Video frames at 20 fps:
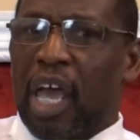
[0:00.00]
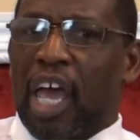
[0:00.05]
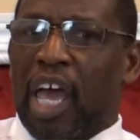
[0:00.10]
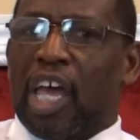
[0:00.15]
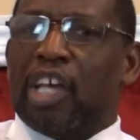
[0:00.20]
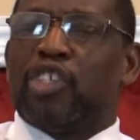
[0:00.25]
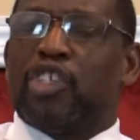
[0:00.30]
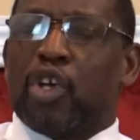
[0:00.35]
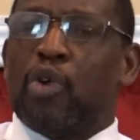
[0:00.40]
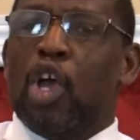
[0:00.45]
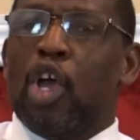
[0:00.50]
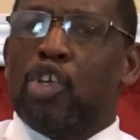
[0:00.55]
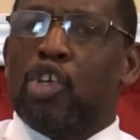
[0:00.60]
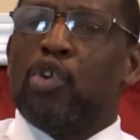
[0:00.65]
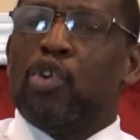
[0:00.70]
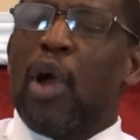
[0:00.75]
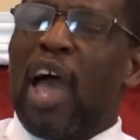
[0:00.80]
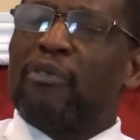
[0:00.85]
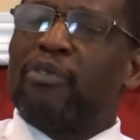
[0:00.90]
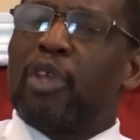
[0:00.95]
And so
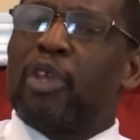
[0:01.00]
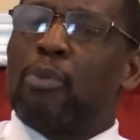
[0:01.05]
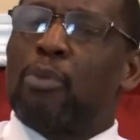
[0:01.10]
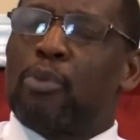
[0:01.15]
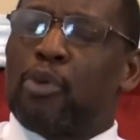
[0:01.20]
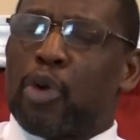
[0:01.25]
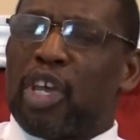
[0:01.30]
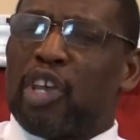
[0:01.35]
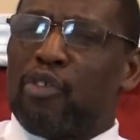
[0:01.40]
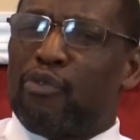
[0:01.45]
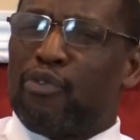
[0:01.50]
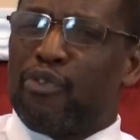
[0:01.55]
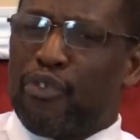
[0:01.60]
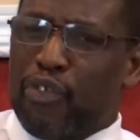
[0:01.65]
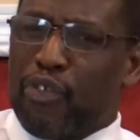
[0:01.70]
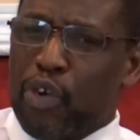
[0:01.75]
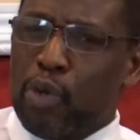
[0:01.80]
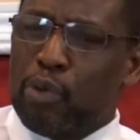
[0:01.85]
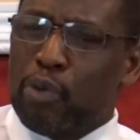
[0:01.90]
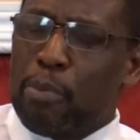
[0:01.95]
you have to bring
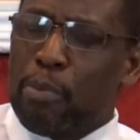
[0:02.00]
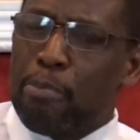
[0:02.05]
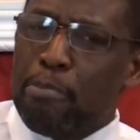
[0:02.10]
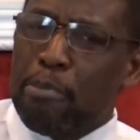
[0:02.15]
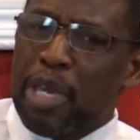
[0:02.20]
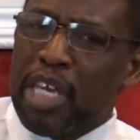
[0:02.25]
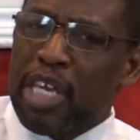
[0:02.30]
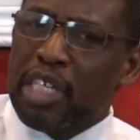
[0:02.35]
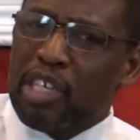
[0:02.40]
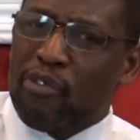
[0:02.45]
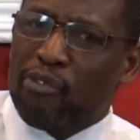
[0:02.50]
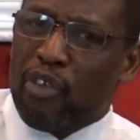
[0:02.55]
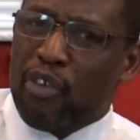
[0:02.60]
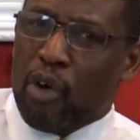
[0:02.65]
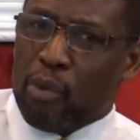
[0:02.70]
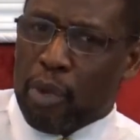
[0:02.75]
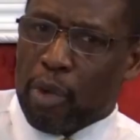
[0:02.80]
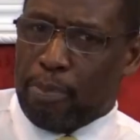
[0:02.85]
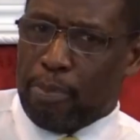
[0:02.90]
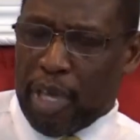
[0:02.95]
fruit, meat
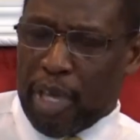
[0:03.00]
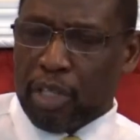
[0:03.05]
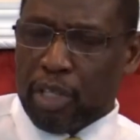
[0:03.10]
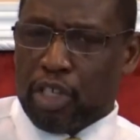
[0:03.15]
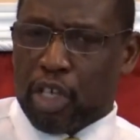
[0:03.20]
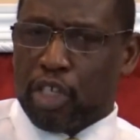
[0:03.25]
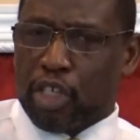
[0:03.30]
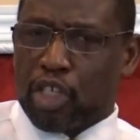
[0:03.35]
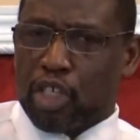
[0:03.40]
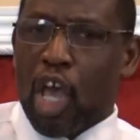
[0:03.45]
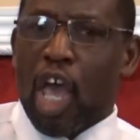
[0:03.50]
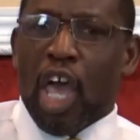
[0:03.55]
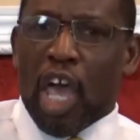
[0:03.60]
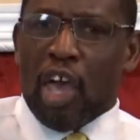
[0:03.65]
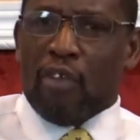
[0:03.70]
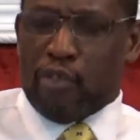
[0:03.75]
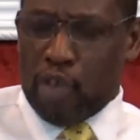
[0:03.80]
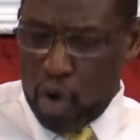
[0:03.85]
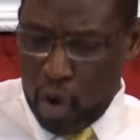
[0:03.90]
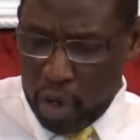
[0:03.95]
for repentance.
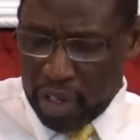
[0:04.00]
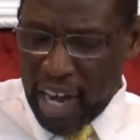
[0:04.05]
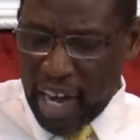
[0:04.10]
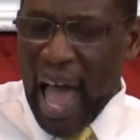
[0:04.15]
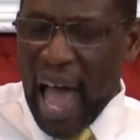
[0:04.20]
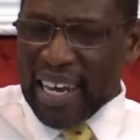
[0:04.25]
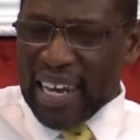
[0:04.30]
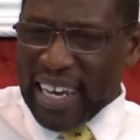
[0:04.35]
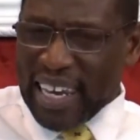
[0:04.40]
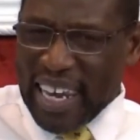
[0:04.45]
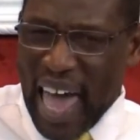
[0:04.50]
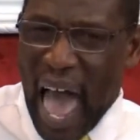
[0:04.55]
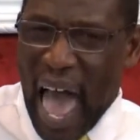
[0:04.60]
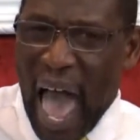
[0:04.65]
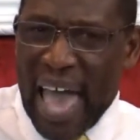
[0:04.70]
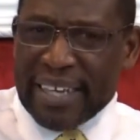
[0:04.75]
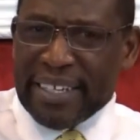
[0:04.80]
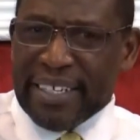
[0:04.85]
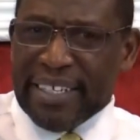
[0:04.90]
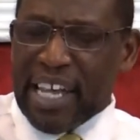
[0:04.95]
If you're not
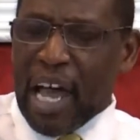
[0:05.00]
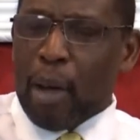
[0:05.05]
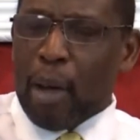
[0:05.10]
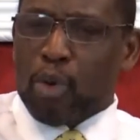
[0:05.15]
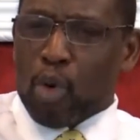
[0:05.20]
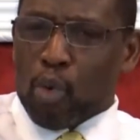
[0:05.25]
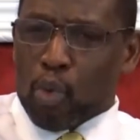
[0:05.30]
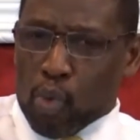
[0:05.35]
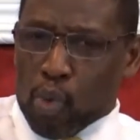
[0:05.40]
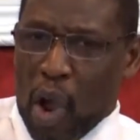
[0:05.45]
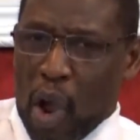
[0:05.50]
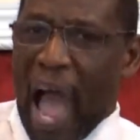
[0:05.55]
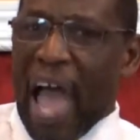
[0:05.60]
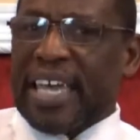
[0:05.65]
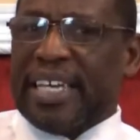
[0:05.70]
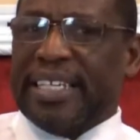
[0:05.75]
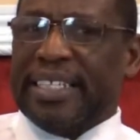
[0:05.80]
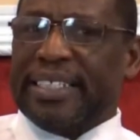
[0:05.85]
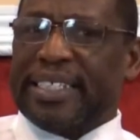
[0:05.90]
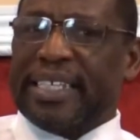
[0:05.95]
lined up
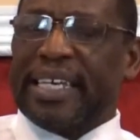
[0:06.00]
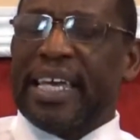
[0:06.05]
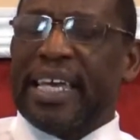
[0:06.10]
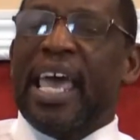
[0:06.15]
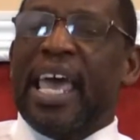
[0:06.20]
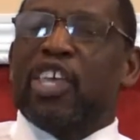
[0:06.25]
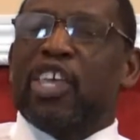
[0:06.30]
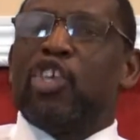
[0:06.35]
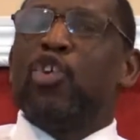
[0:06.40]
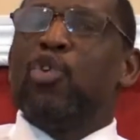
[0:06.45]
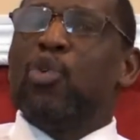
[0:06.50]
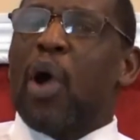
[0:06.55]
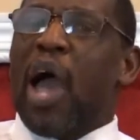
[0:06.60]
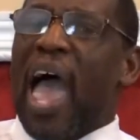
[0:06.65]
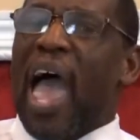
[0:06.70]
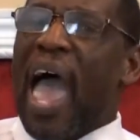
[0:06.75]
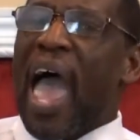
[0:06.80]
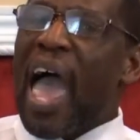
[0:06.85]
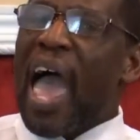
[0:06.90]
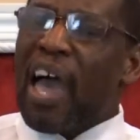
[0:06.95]
right, you
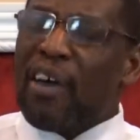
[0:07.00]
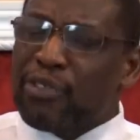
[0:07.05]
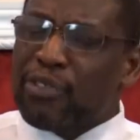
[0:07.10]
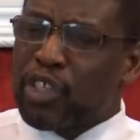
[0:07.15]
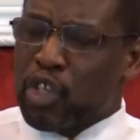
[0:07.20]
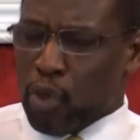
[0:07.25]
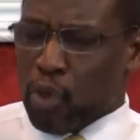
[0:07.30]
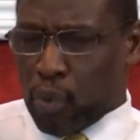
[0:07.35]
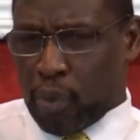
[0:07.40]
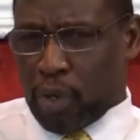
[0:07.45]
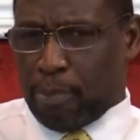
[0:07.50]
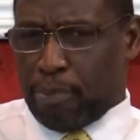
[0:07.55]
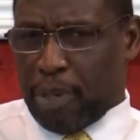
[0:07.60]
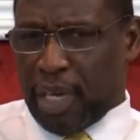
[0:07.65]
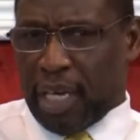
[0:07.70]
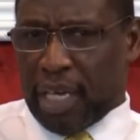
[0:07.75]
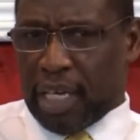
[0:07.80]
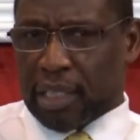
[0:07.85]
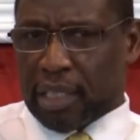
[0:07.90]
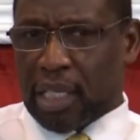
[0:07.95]
have to
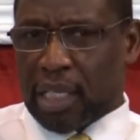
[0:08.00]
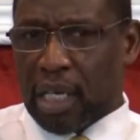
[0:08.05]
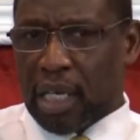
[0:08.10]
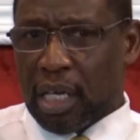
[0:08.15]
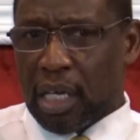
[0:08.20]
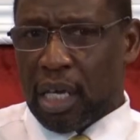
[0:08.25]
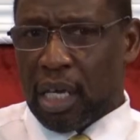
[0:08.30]
repent.